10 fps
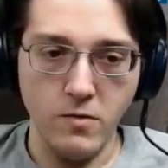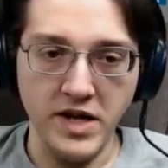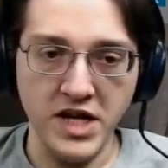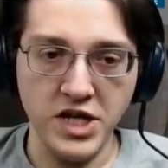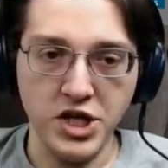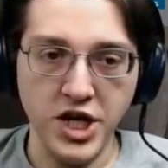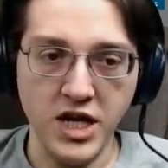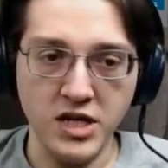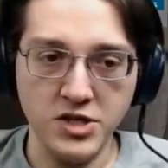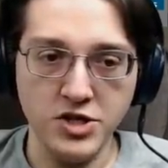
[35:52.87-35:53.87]
We
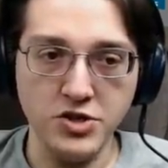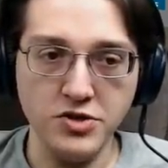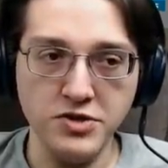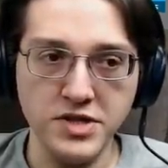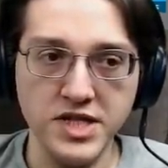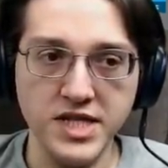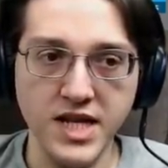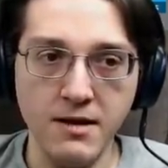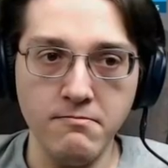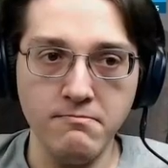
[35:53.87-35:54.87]
shall do
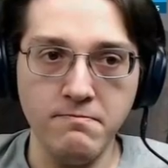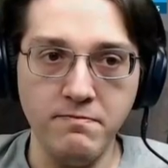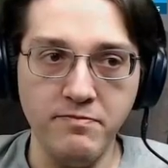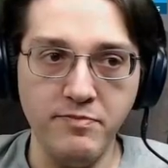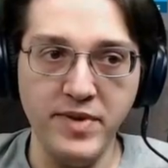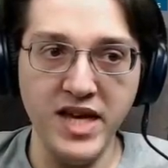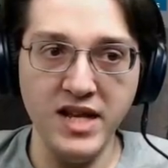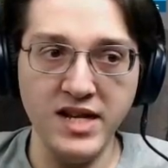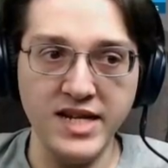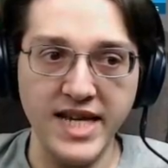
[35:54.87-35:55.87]
some
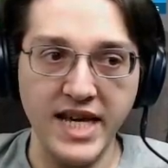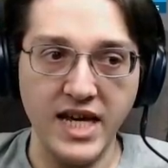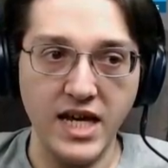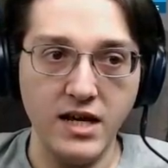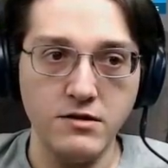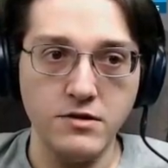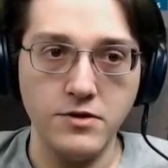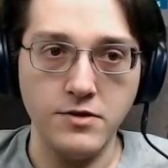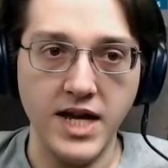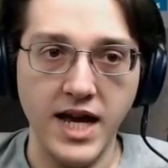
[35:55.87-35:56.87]
building
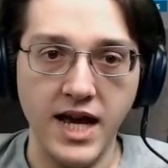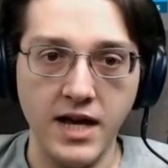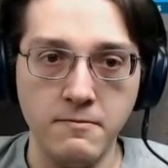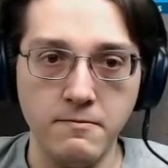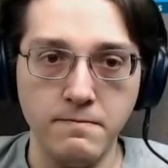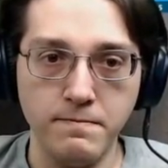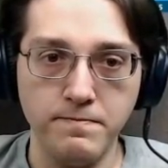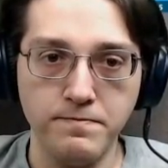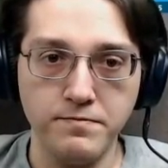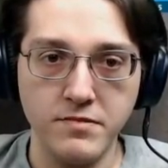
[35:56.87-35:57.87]
today.
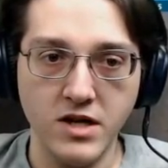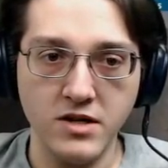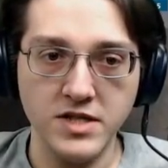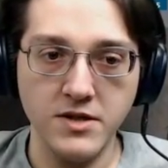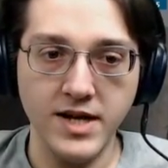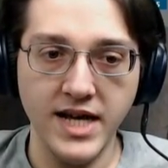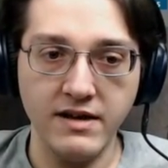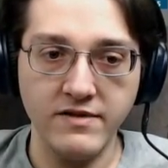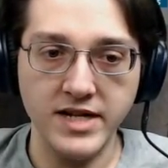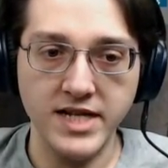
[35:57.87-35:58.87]
Also, I
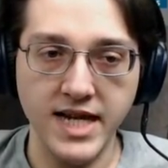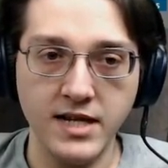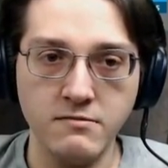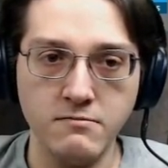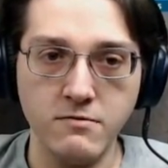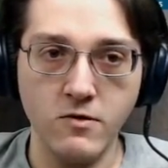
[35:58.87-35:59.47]
have like ten